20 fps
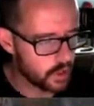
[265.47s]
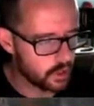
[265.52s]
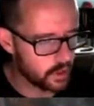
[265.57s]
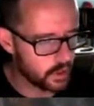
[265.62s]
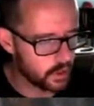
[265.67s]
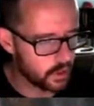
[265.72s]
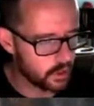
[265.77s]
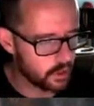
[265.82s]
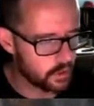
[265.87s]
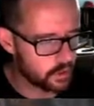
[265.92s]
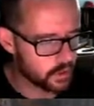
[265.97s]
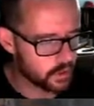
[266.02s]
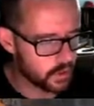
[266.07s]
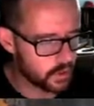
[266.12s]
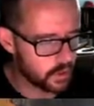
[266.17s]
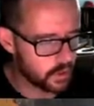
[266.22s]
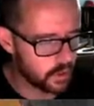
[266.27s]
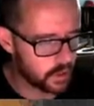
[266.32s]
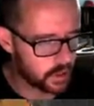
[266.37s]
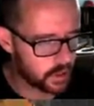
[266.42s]
I wouldn't
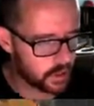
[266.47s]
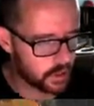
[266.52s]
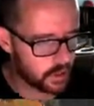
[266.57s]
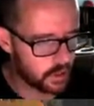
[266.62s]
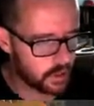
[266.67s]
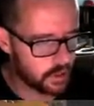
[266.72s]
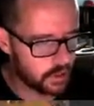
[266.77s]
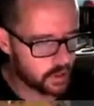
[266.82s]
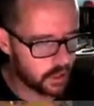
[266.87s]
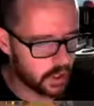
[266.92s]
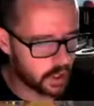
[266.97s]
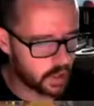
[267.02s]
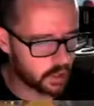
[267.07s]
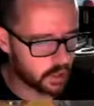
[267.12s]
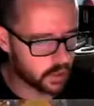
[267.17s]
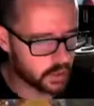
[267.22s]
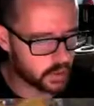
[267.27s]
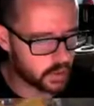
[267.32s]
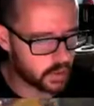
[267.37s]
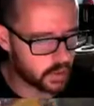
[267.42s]
use it like
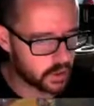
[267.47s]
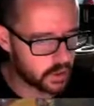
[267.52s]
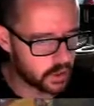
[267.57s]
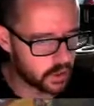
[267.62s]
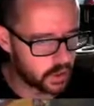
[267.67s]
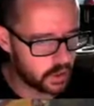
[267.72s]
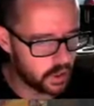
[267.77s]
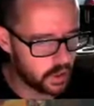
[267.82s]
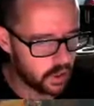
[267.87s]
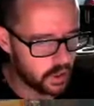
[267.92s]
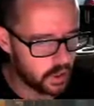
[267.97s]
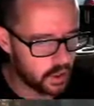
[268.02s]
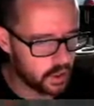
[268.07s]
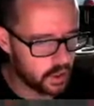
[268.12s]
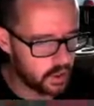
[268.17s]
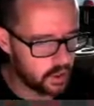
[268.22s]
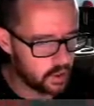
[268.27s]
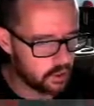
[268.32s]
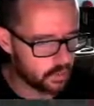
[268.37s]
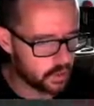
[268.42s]
at this range
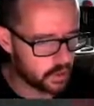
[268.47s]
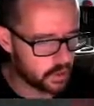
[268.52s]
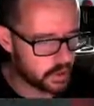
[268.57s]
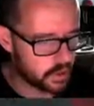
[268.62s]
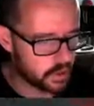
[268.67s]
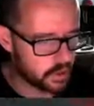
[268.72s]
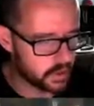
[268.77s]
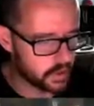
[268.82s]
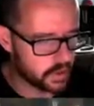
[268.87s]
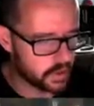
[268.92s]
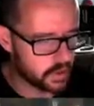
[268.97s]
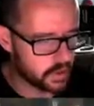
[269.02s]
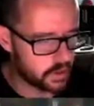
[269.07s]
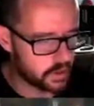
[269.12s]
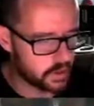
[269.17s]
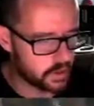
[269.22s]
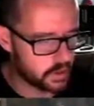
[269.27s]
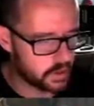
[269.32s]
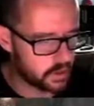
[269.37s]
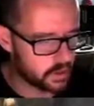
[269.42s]

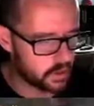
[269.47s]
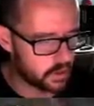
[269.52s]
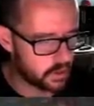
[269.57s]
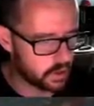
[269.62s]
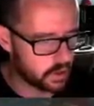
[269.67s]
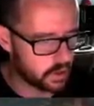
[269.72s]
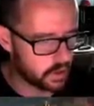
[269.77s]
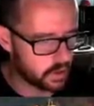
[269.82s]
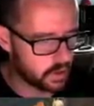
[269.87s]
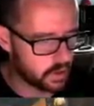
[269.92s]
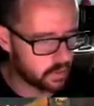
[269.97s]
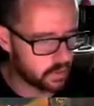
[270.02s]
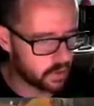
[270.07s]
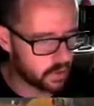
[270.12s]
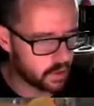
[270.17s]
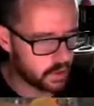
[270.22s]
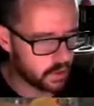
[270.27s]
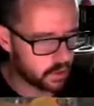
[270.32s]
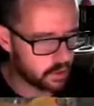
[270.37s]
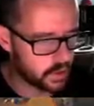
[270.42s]
because you
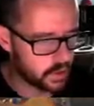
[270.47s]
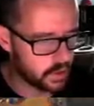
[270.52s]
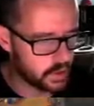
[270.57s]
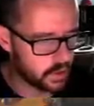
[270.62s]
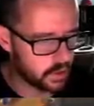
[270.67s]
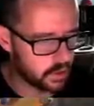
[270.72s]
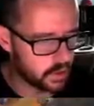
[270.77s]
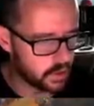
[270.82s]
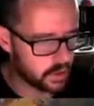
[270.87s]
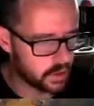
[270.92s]
want to use it.